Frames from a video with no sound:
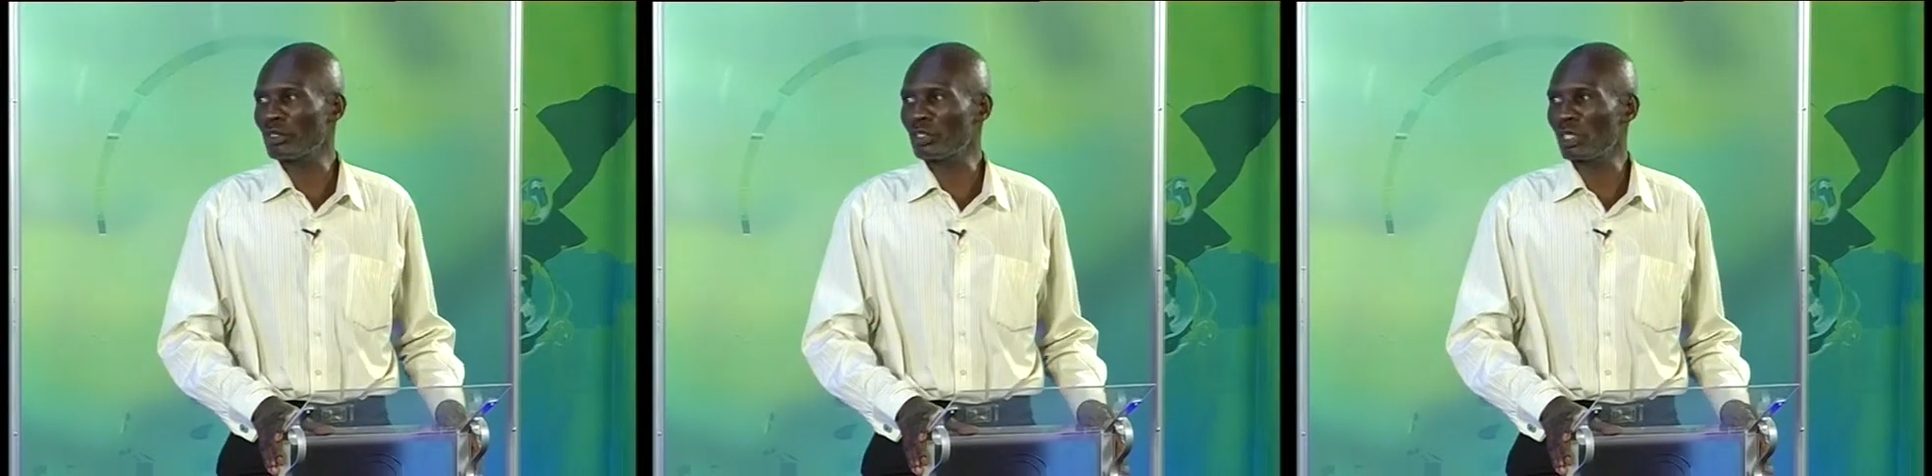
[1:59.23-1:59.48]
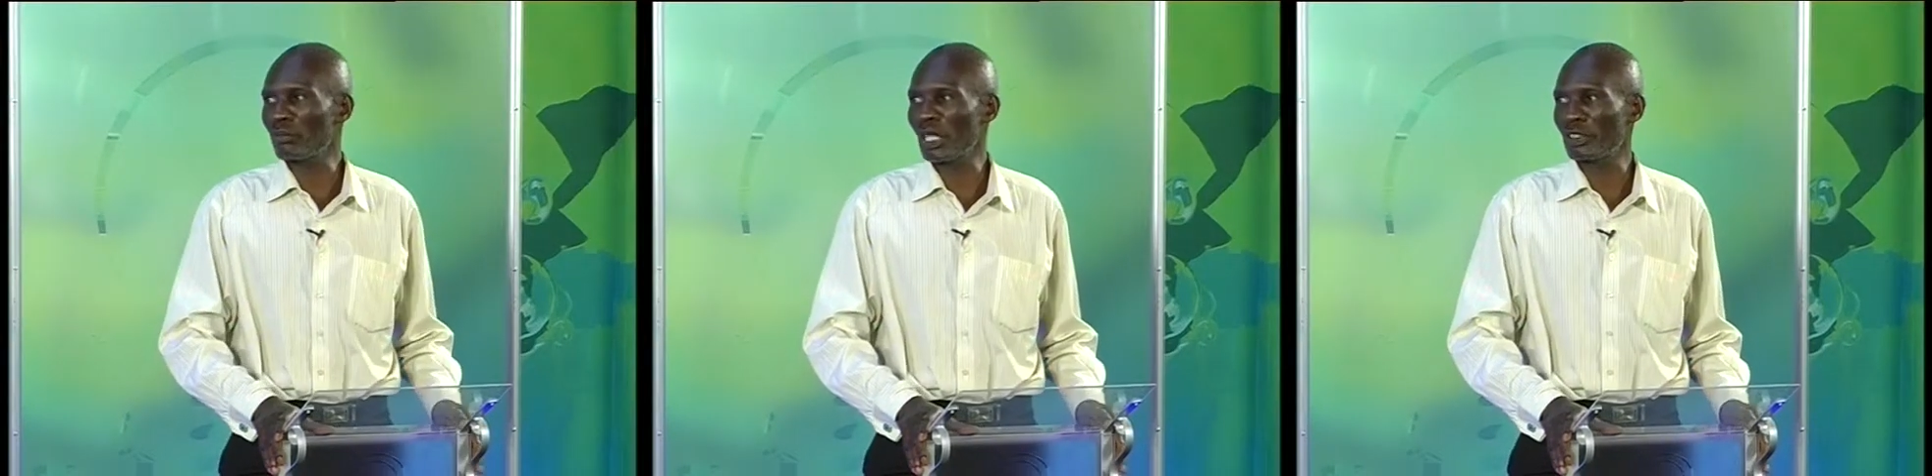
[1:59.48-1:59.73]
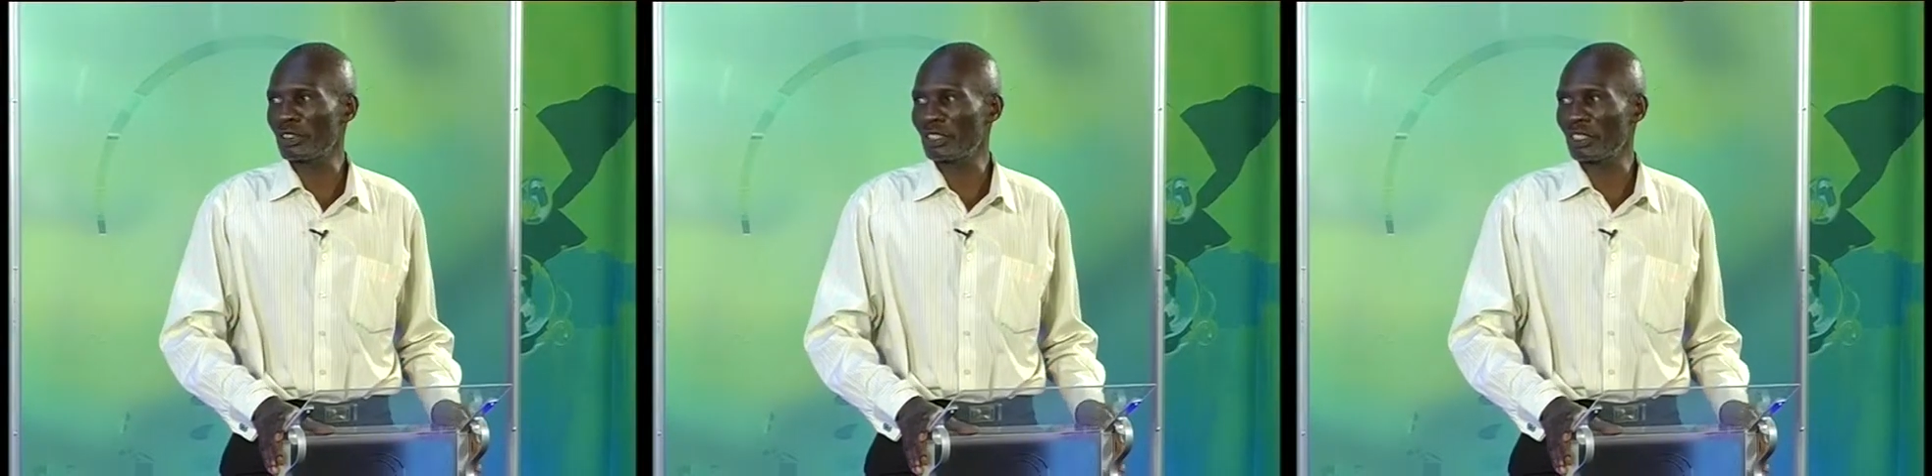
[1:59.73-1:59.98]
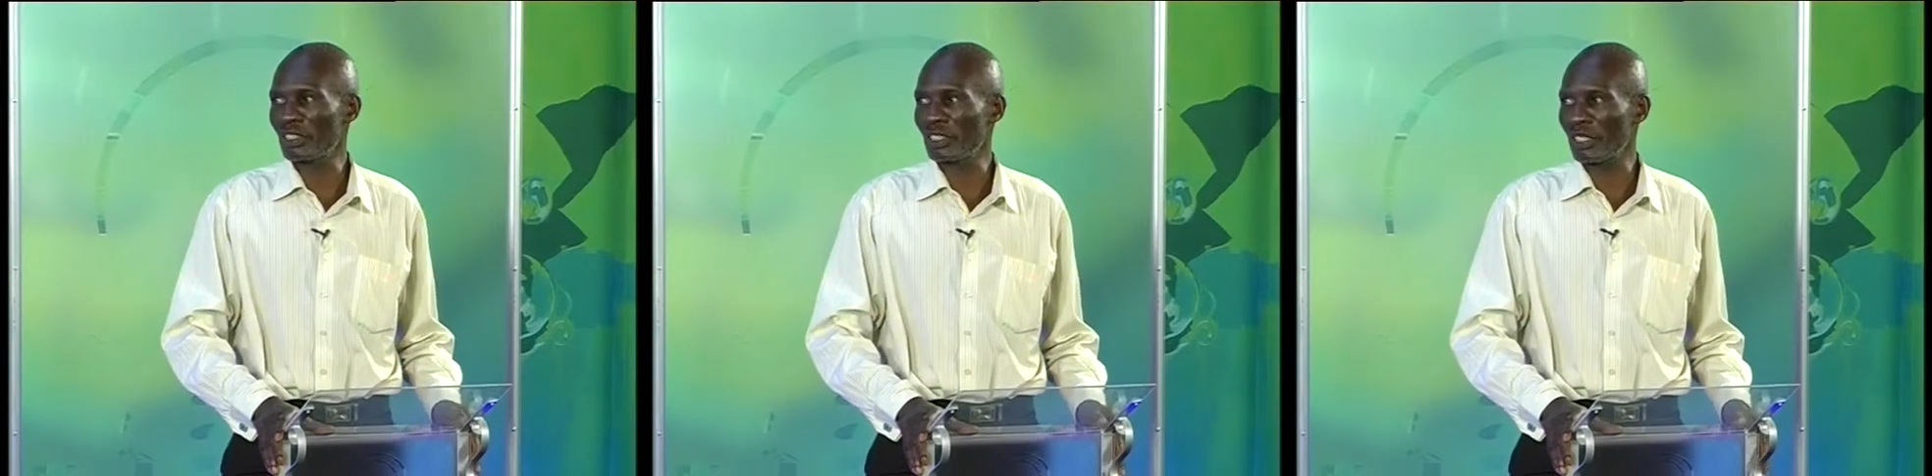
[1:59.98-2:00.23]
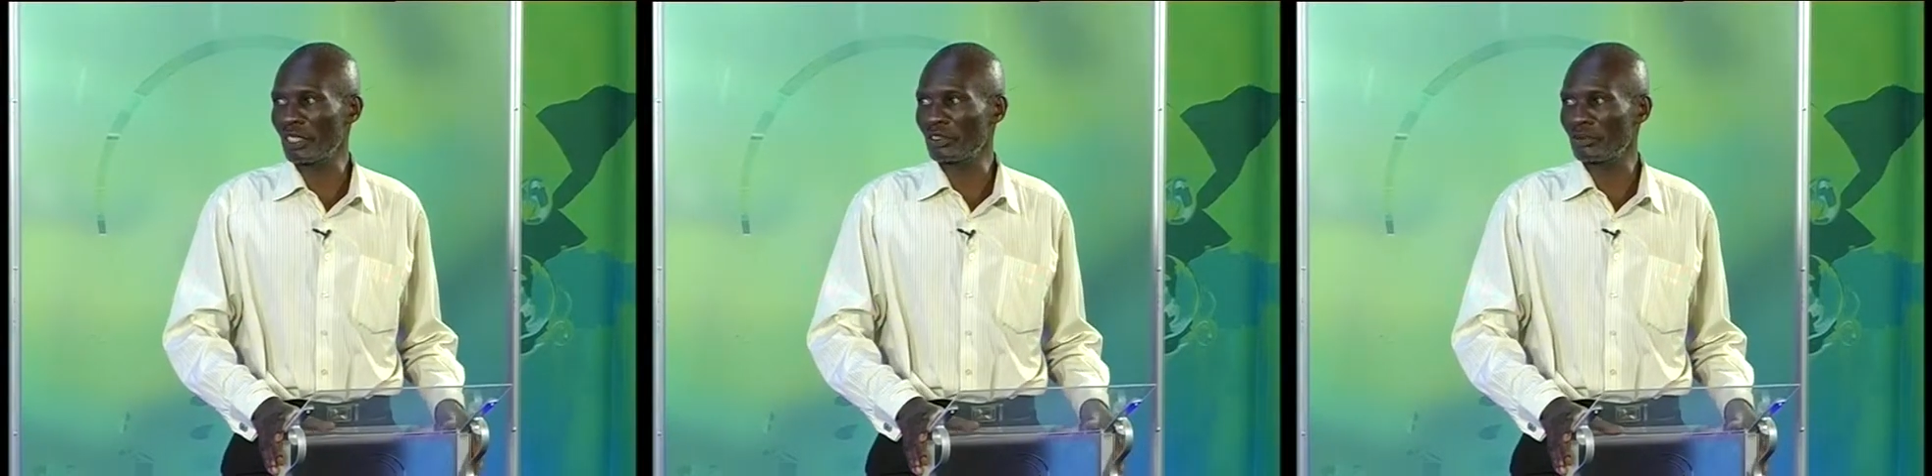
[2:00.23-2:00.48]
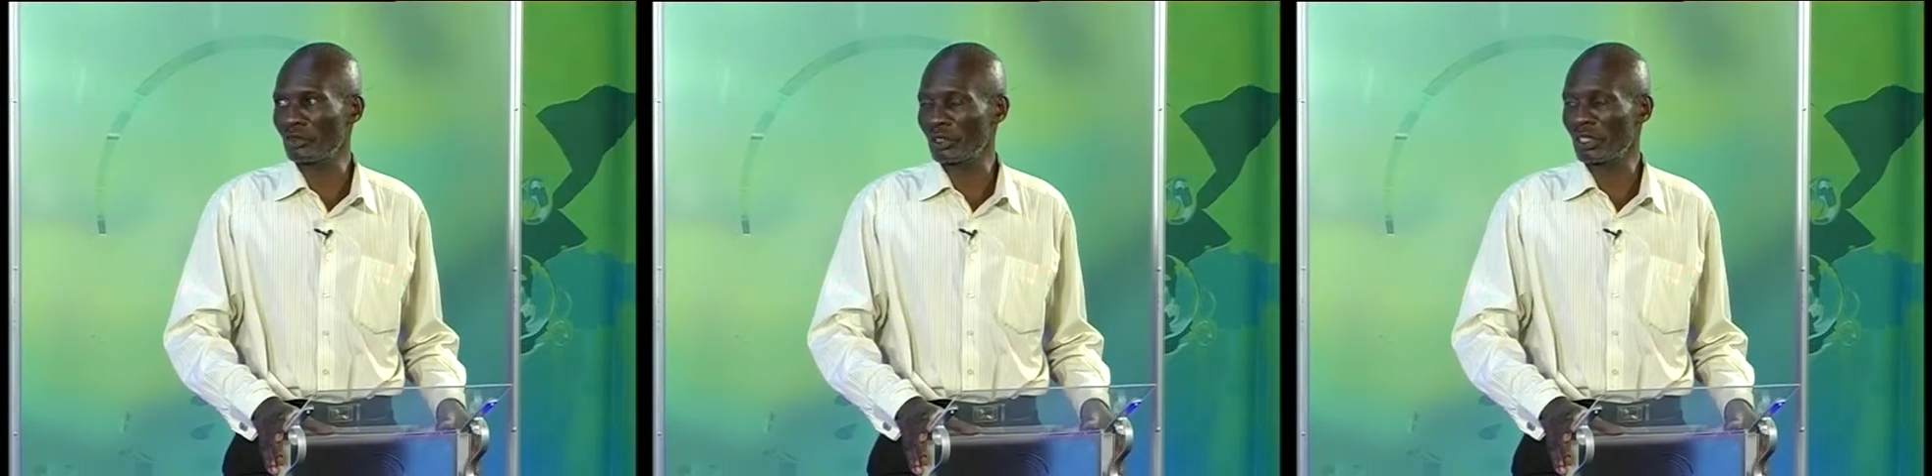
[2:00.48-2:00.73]
we need about 10
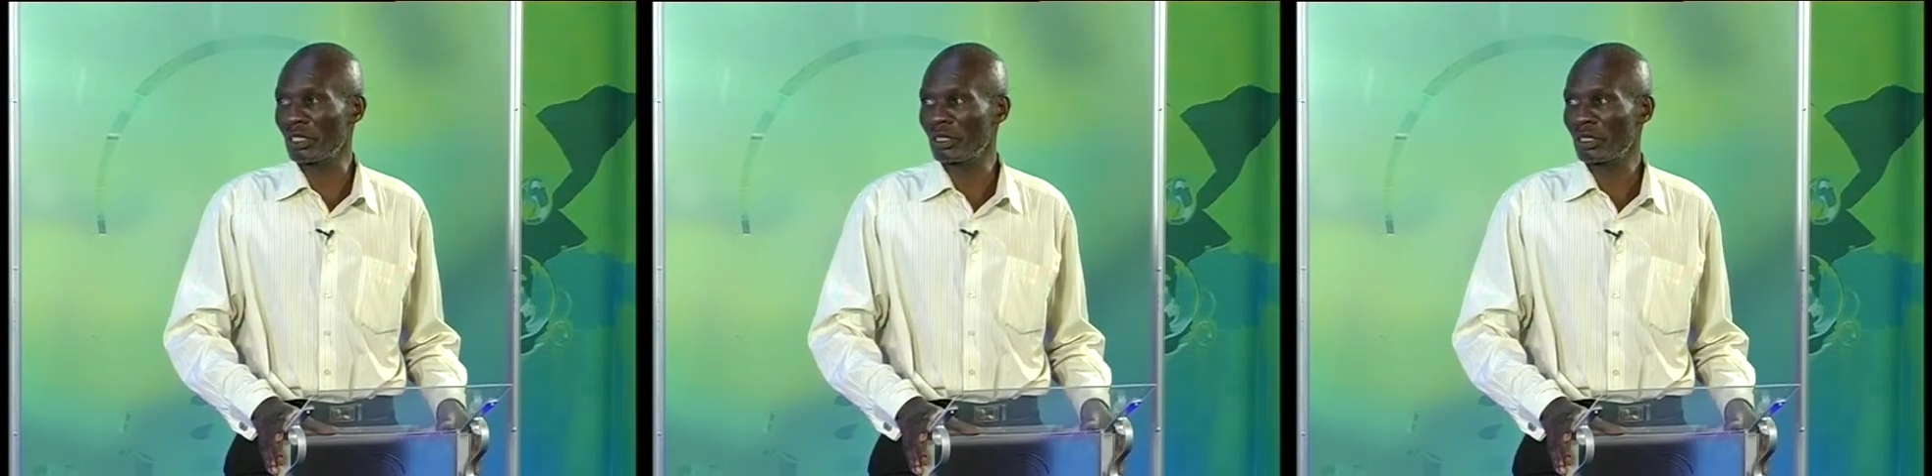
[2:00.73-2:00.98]
jerrycans of water.